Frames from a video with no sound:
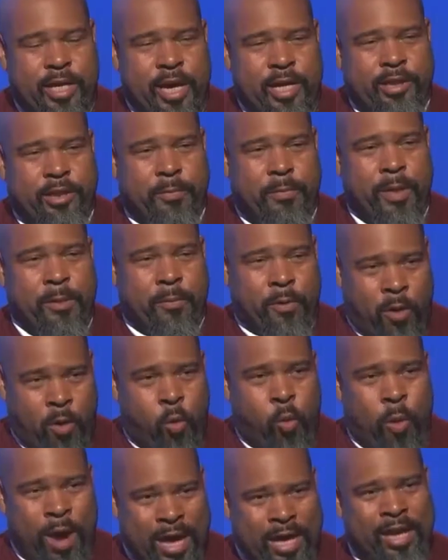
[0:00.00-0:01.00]
council people are
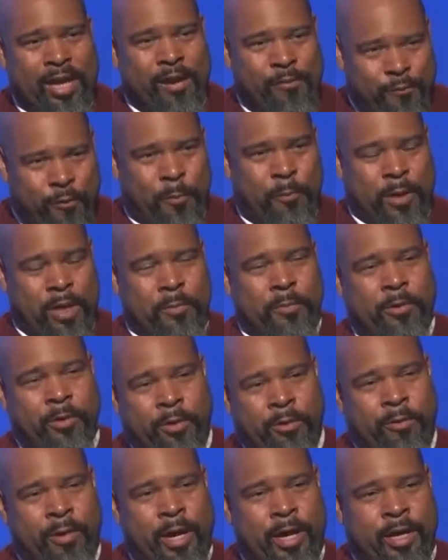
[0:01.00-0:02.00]
waiting for people to
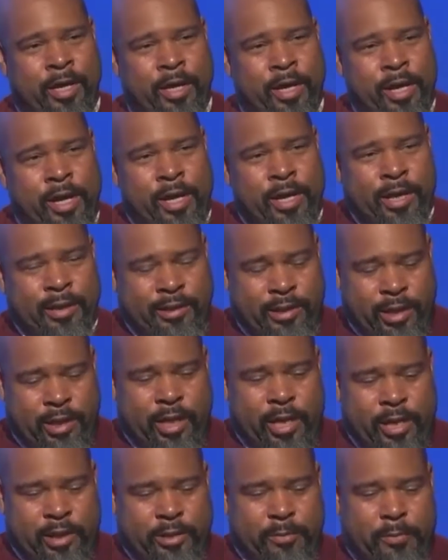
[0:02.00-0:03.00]
create it. A city
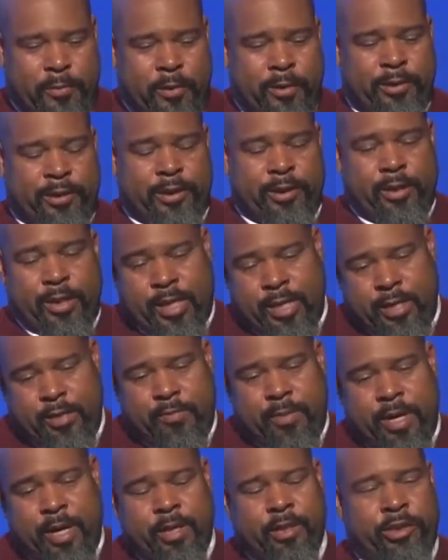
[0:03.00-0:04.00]
council person and the
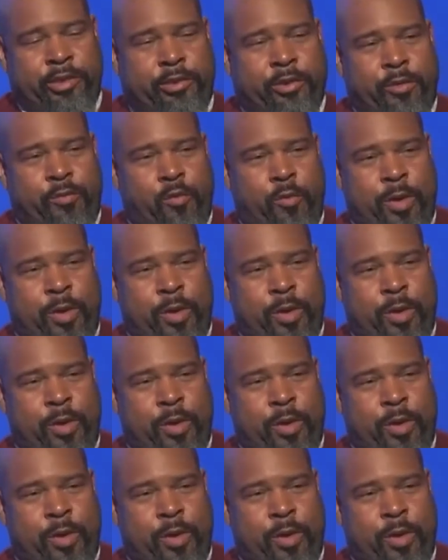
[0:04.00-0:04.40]
mayor just sort of